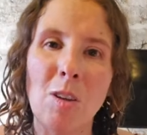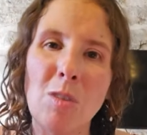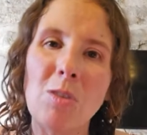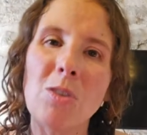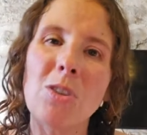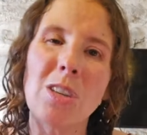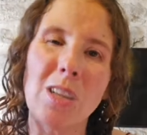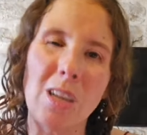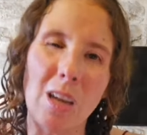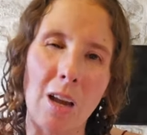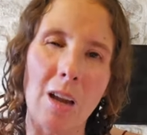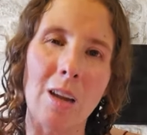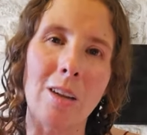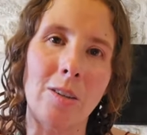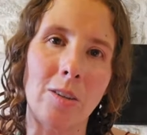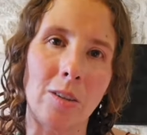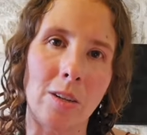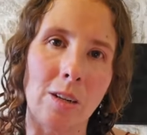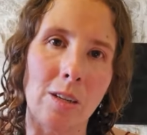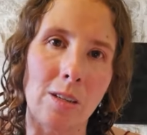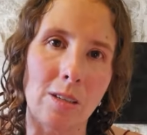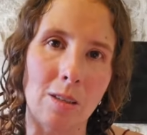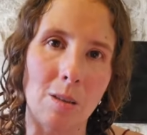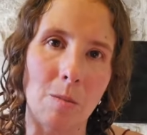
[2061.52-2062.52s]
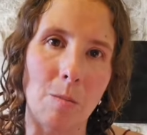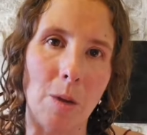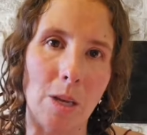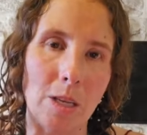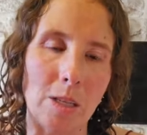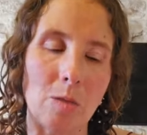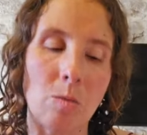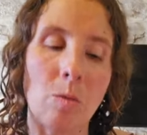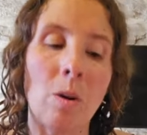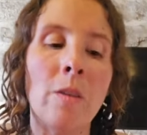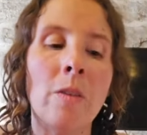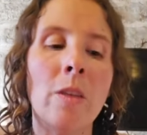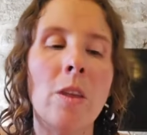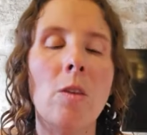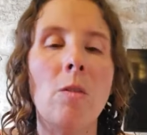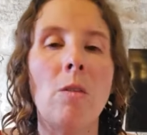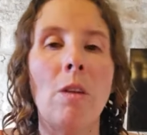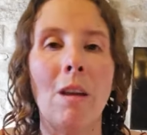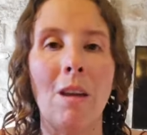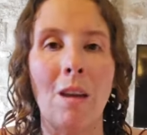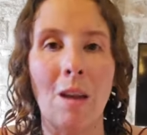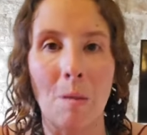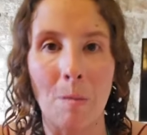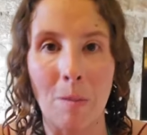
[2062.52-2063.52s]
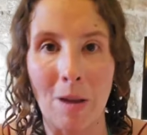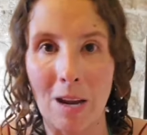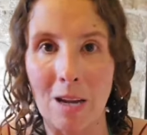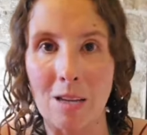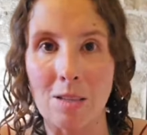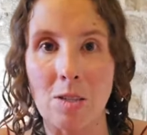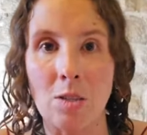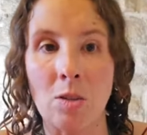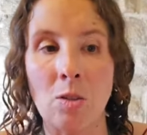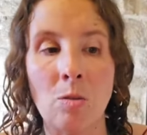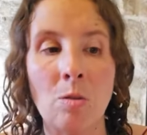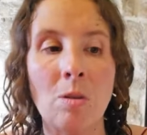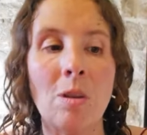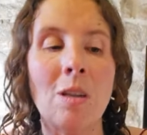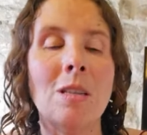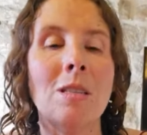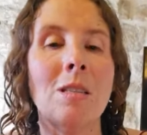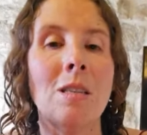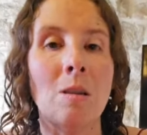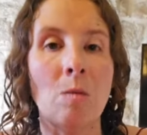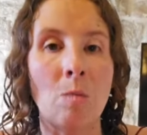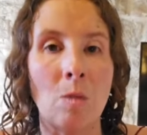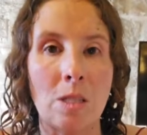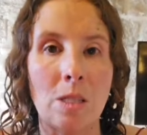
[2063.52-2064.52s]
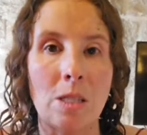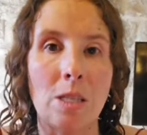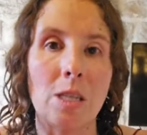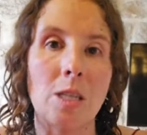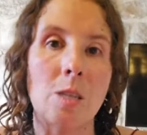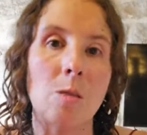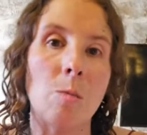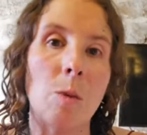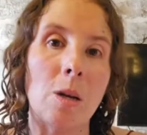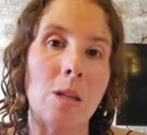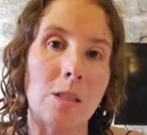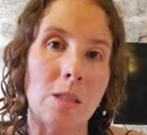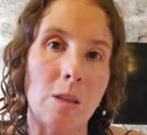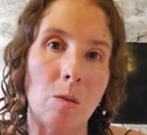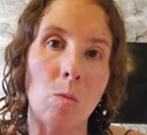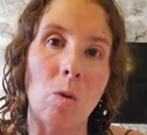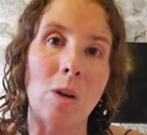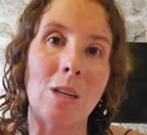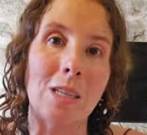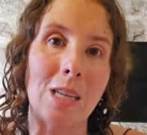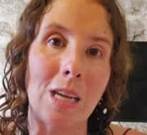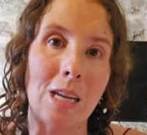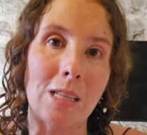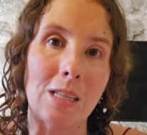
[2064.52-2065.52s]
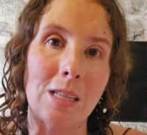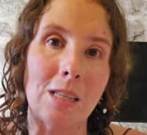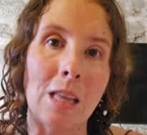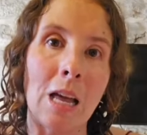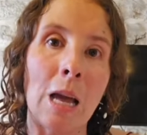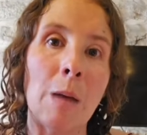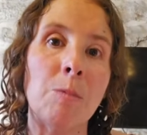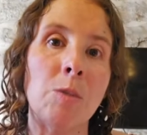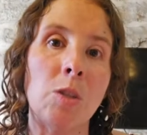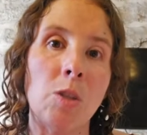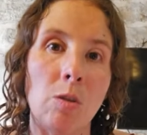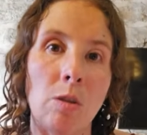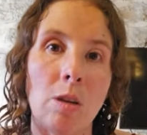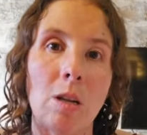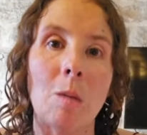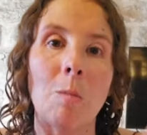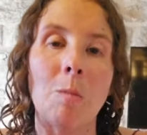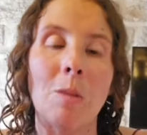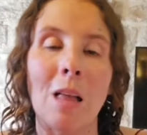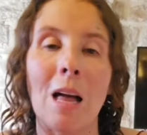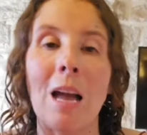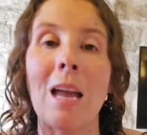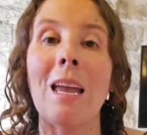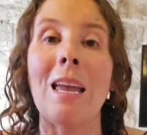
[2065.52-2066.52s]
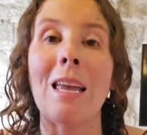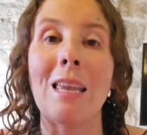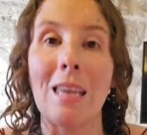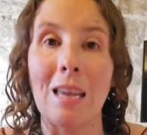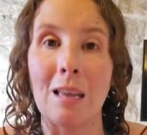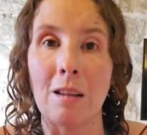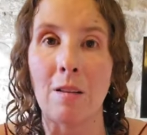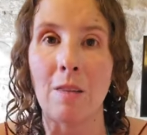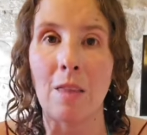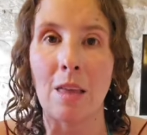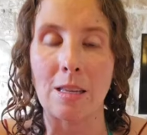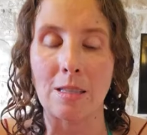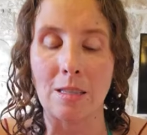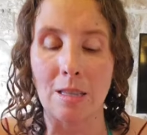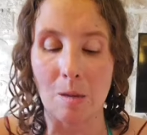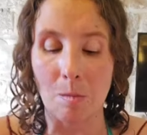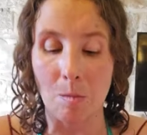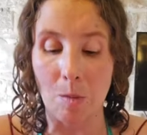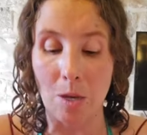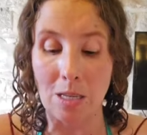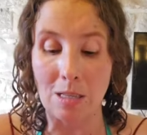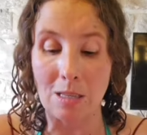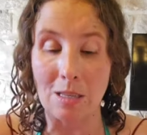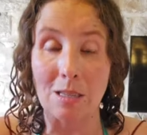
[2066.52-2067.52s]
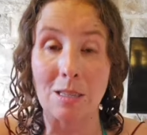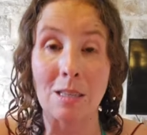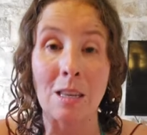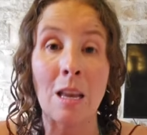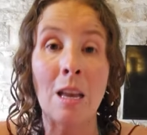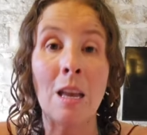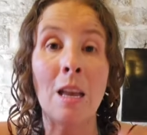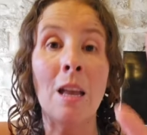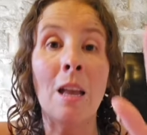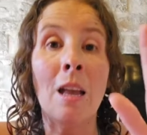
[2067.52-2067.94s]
Usually 100 is the best one. Then you can come back as a tourist, and then once 6 months and 1 day has elapsed, you can apply again on that same basis.